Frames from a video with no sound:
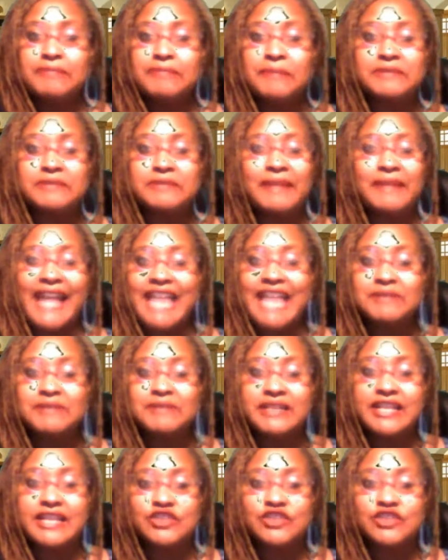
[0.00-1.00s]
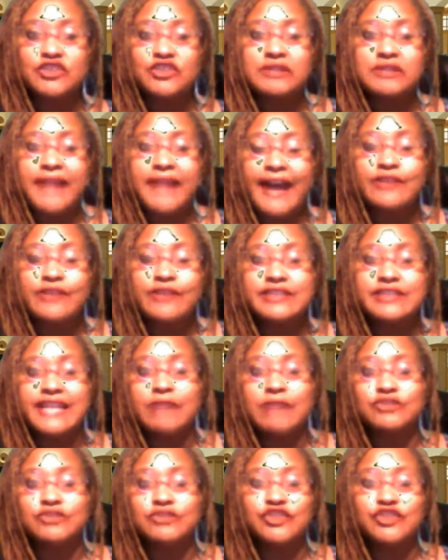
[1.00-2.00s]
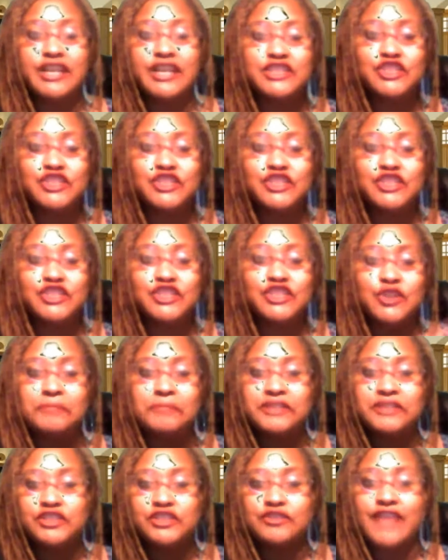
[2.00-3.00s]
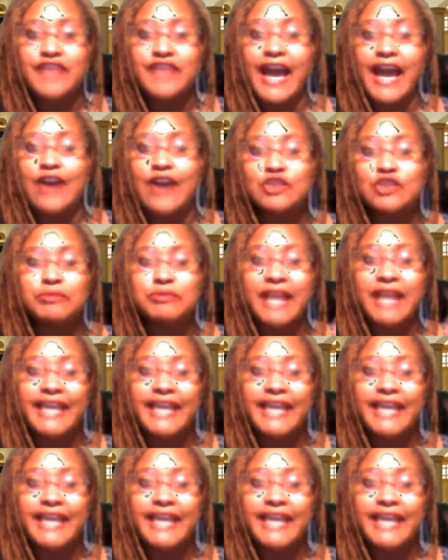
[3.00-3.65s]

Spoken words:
Somebody asked me, could I show them the house, and I was trying to show a picture of the house,